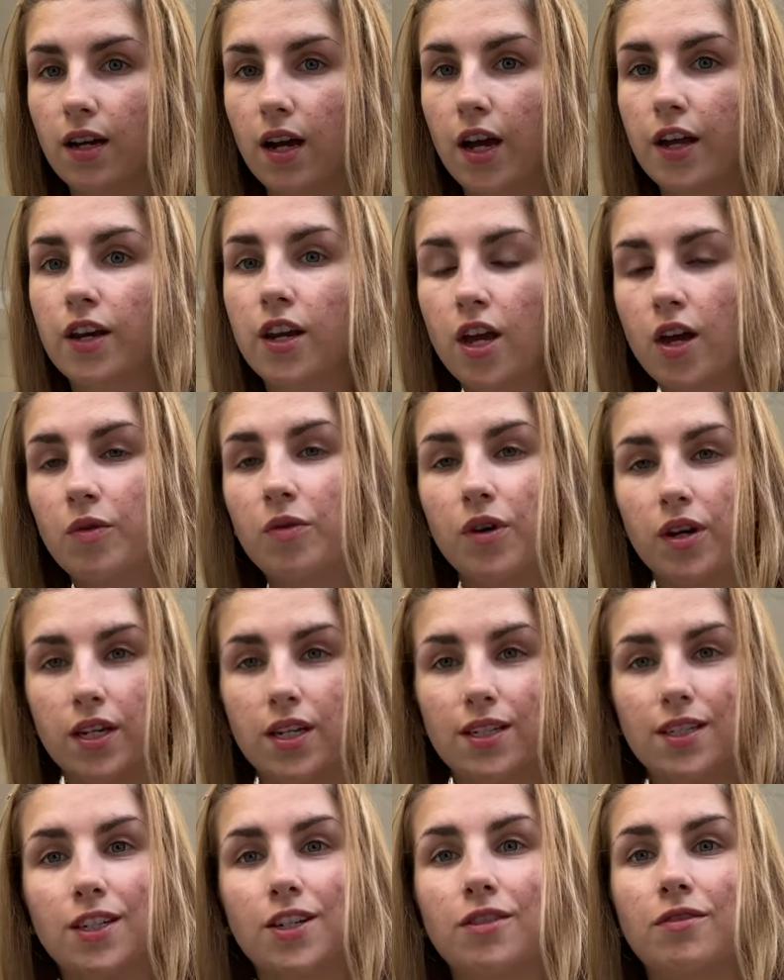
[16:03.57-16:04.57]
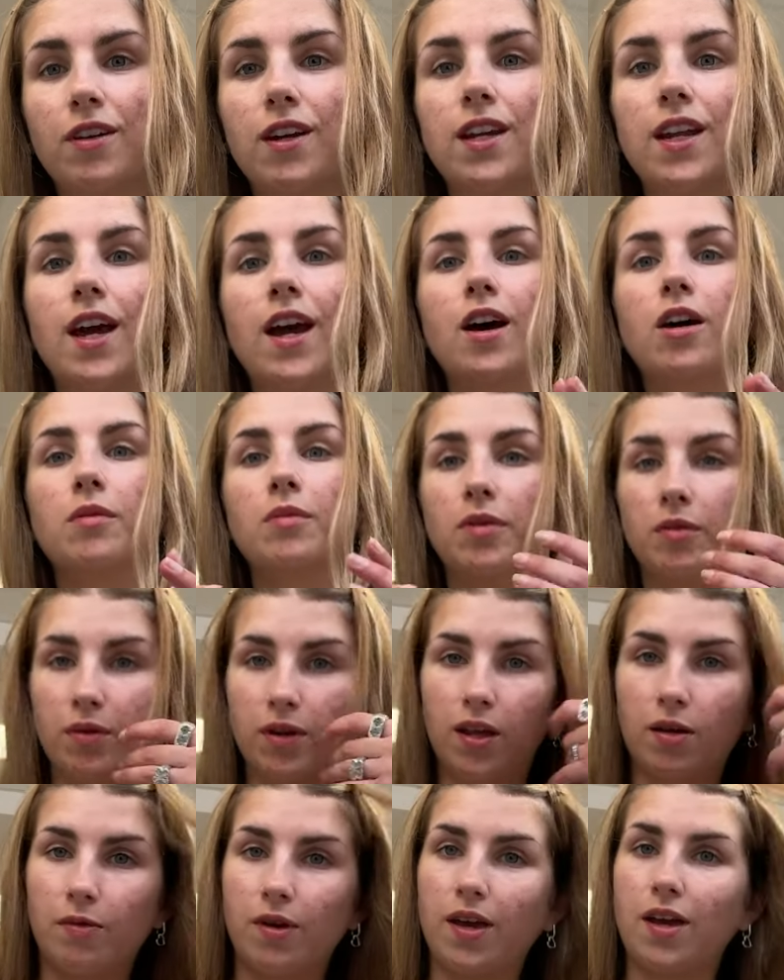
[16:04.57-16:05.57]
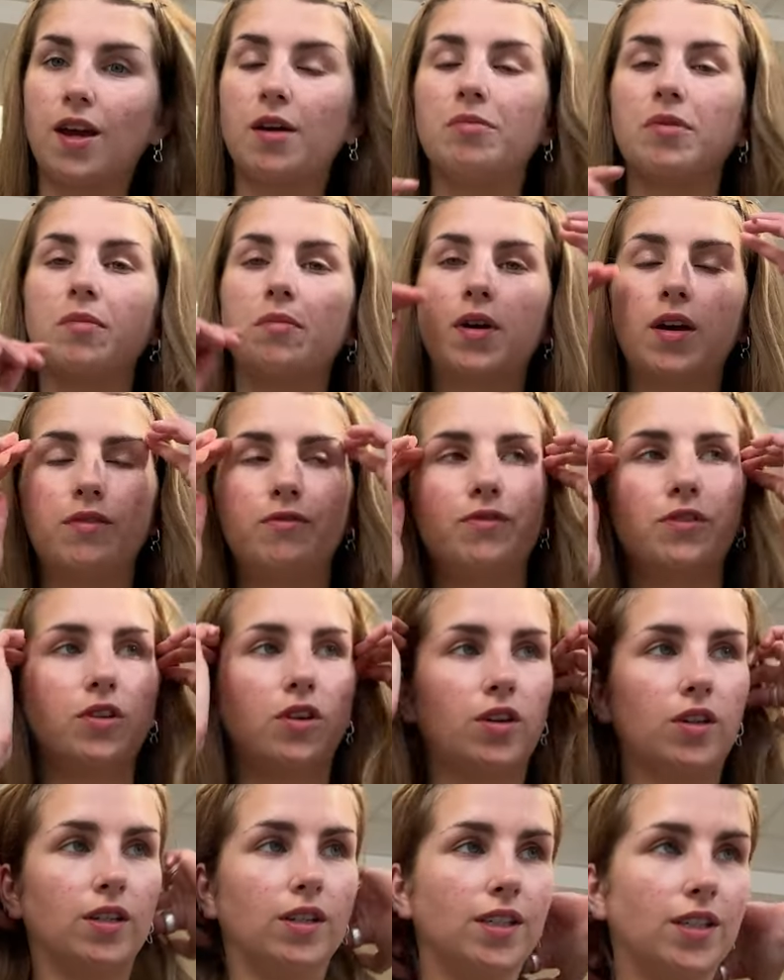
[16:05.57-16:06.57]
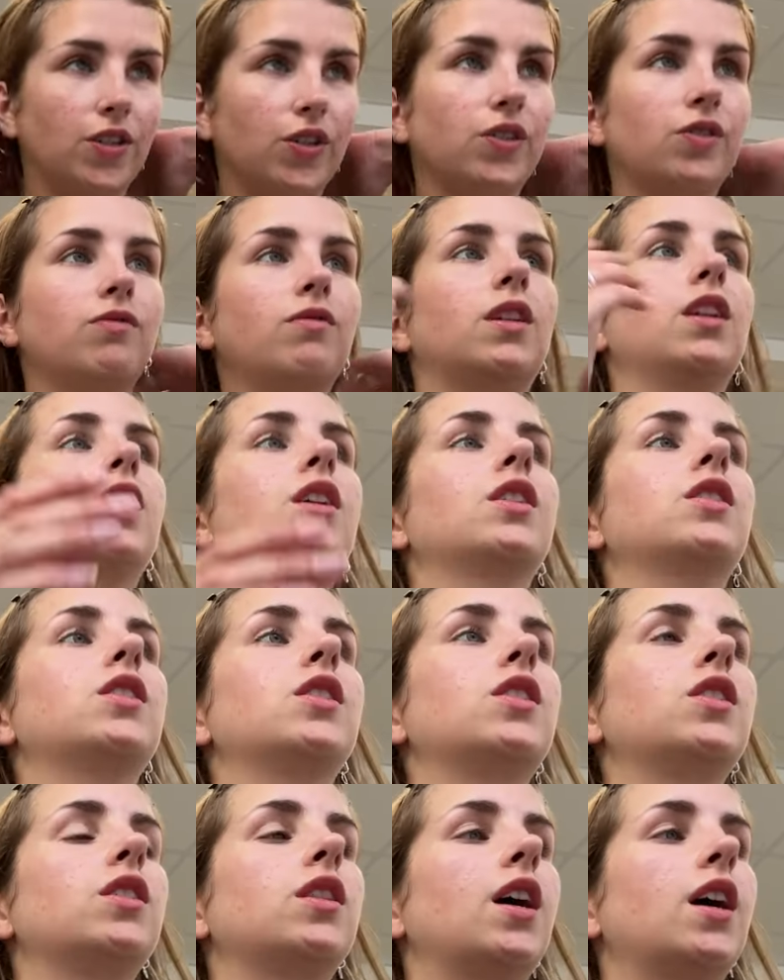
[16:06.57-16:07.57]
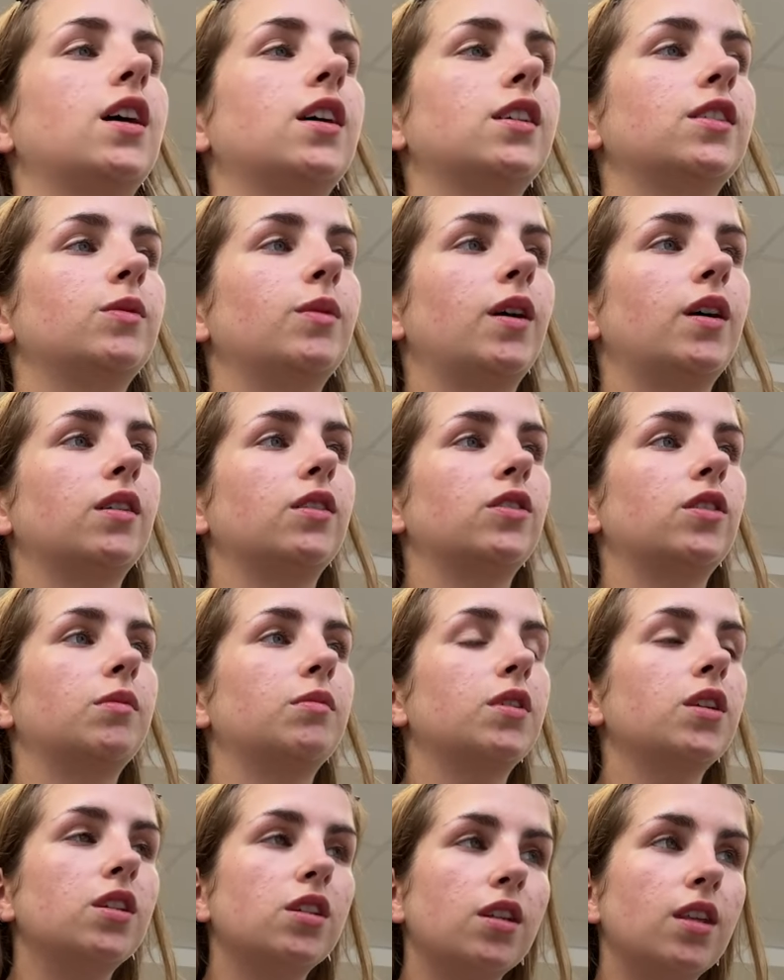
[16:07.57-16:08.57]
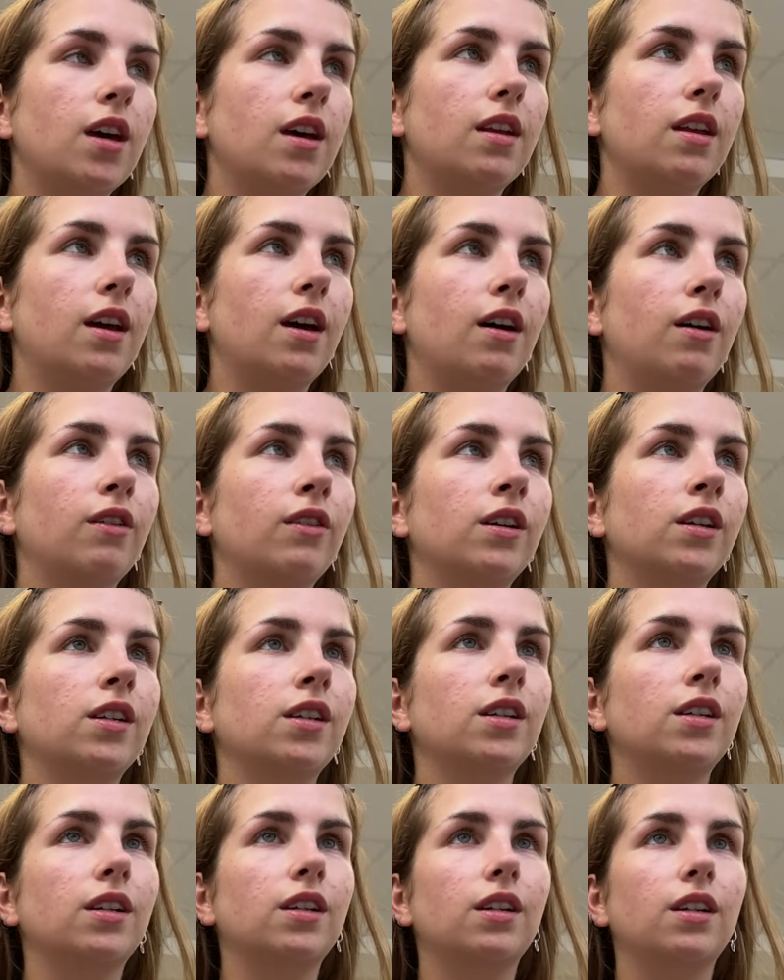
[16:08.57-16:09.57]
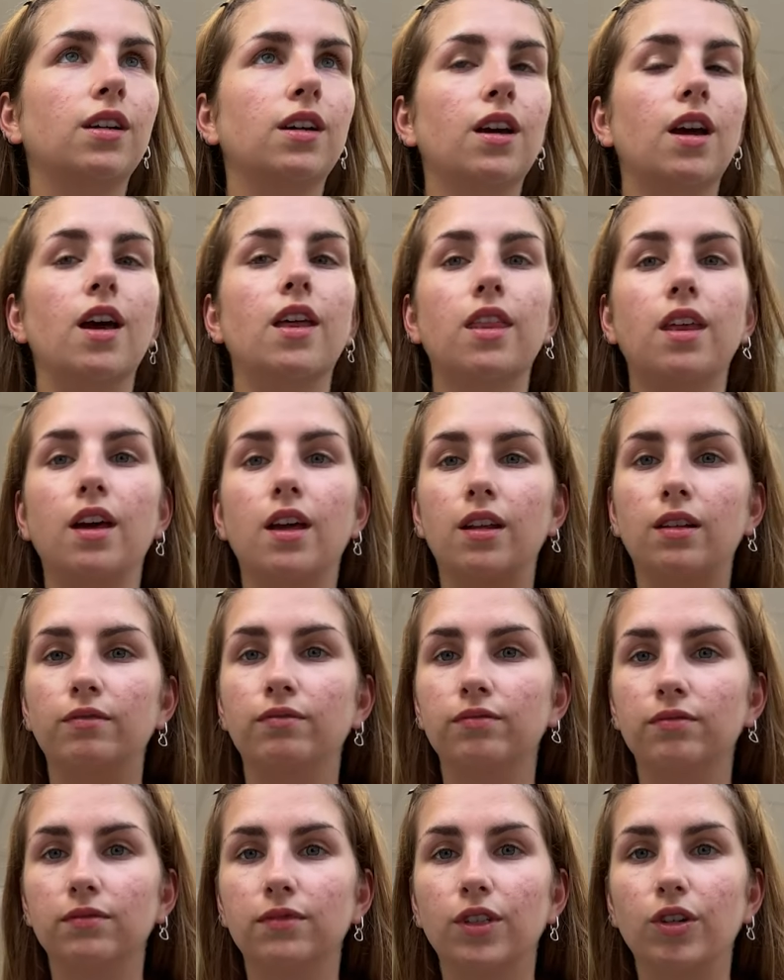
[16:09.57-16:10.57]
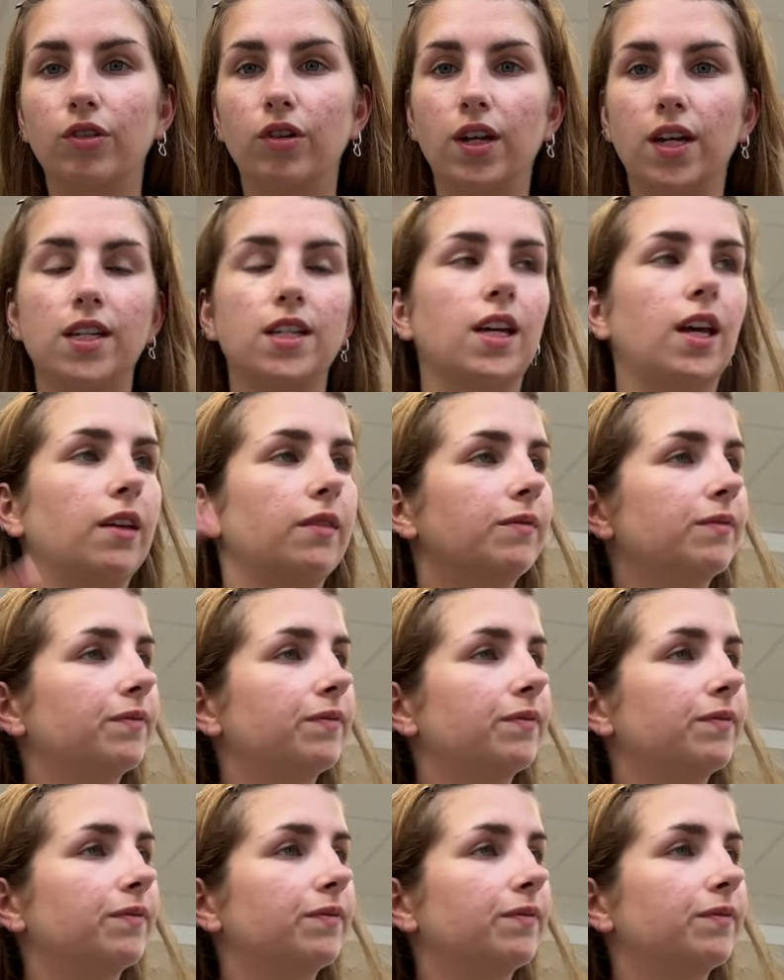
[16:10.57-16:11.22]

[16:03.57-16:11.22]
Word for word: I know what I need to do right now, but when I wake up I might have forgotten, so it's really good to do that as well. So I'm gonna do that now and then call it a day.